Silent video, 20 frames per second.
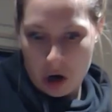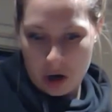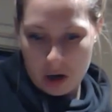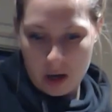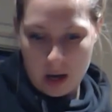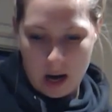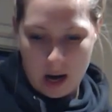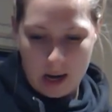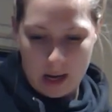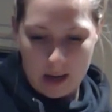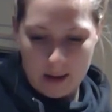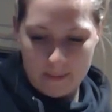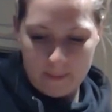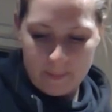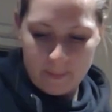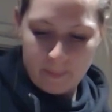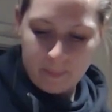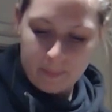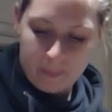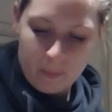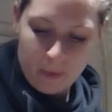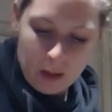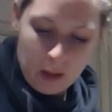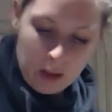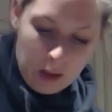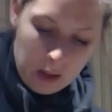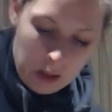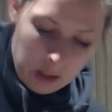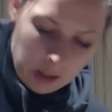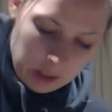heart on it,
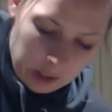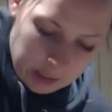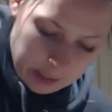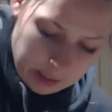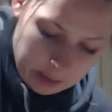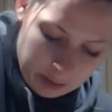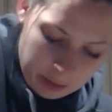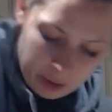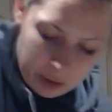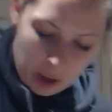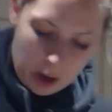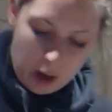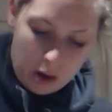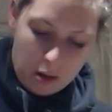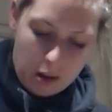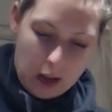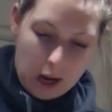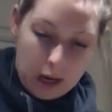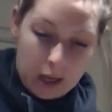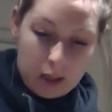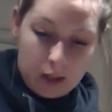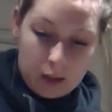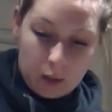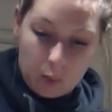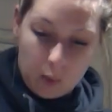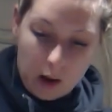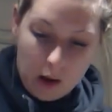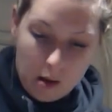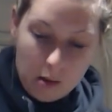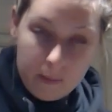and I'll show you that as
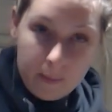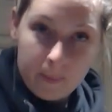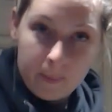well.